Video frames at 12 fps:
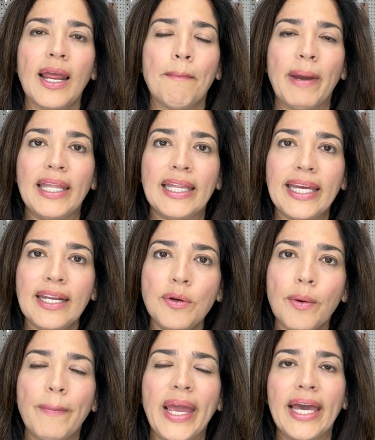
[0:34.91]
and my
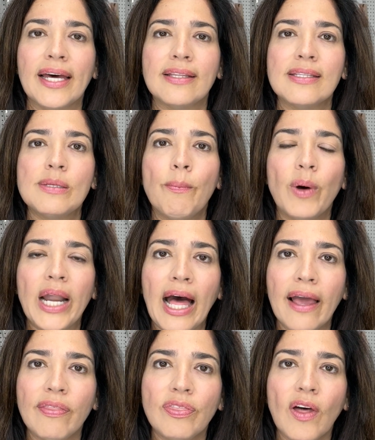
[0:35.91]
lander pants, but
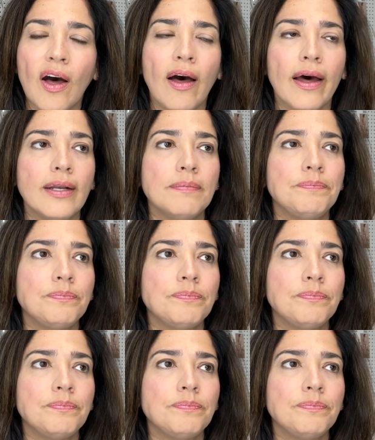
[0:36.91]
I thought